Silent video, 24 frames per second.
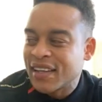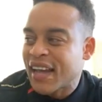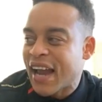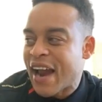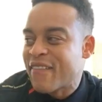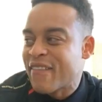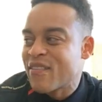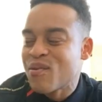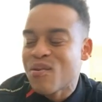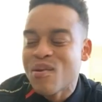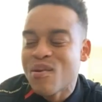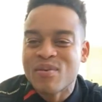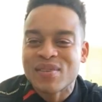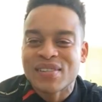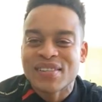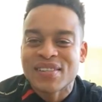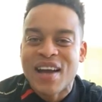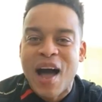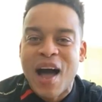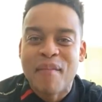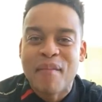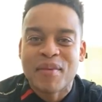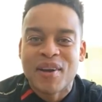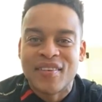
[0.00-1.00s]
everyone was
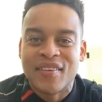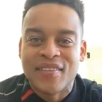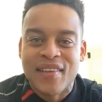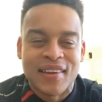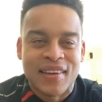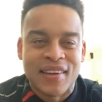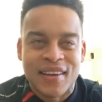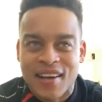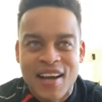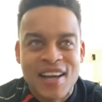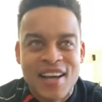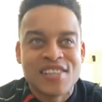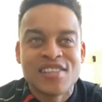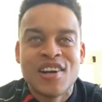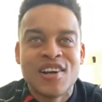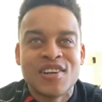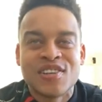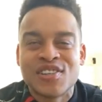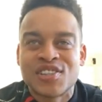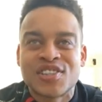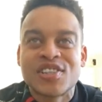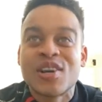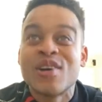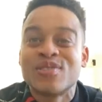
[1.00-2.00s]
commenting on that. Like, you know,
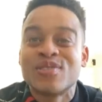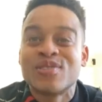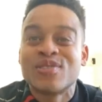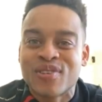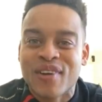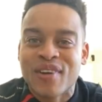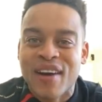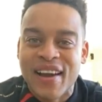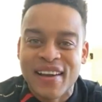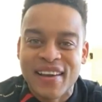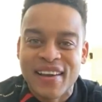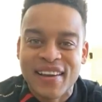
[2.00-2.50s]
the show's great.